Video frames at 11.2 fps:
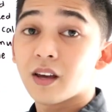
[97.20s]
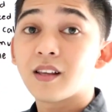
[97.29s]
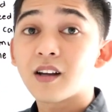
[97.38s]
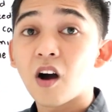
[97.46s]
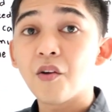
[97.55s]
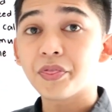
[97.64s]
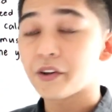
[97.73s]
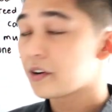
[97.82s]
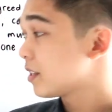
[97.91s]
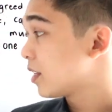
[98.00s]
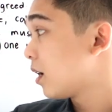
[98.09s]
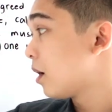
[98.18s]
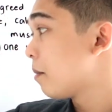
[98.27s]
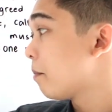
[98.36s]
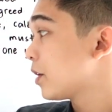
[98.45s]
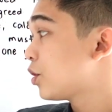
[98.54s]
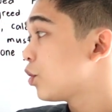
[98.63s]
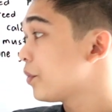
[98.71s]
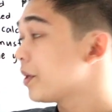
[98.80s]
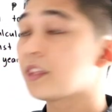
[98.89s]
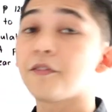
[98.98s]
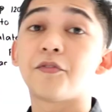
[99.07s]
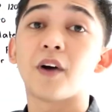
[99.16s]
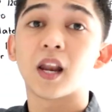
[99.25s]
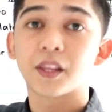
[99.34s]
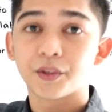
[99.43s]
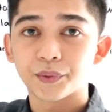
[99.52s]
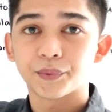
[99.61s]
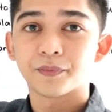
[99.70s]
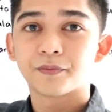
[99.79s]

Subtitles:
encounter the maturity value.